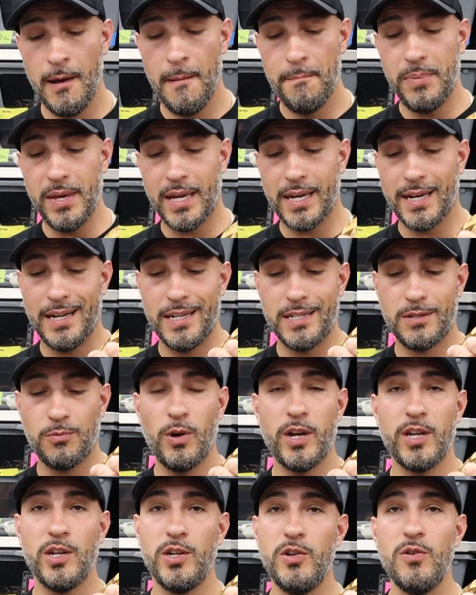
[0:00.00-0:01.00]
because
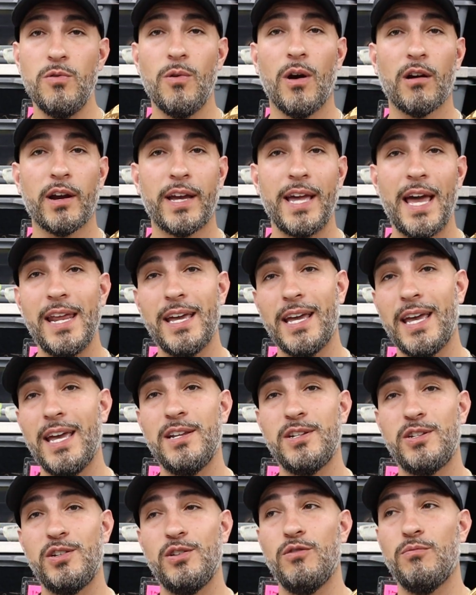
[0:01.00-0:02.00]
when you are getting
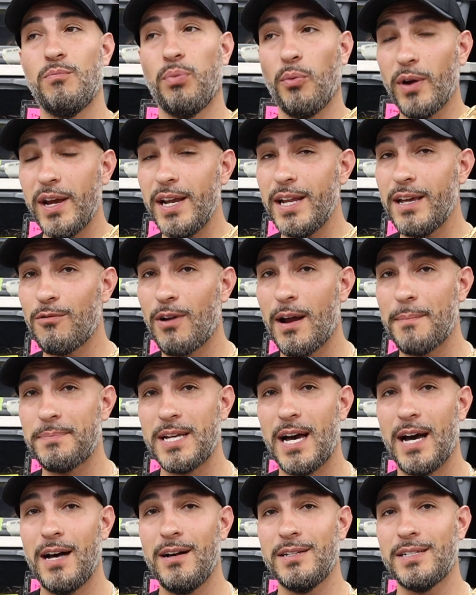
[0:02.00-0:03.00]
into breeding
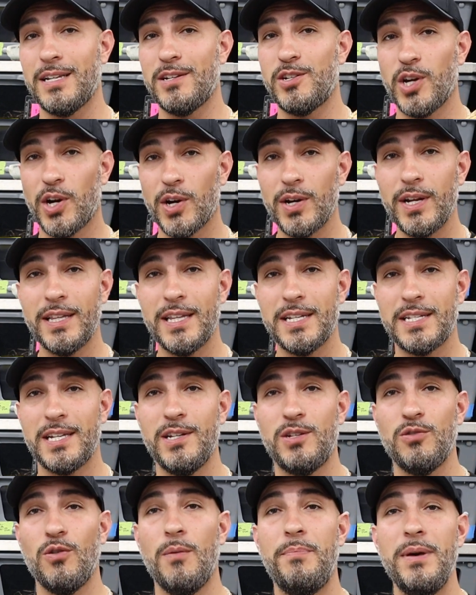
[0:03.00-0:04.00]
reptiles and turning this
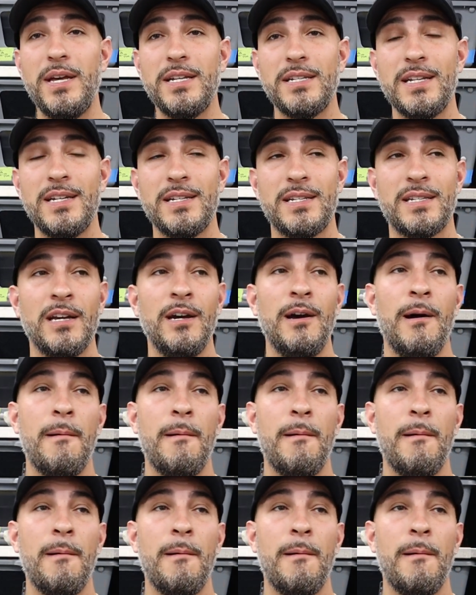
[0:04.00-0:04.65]
into a business,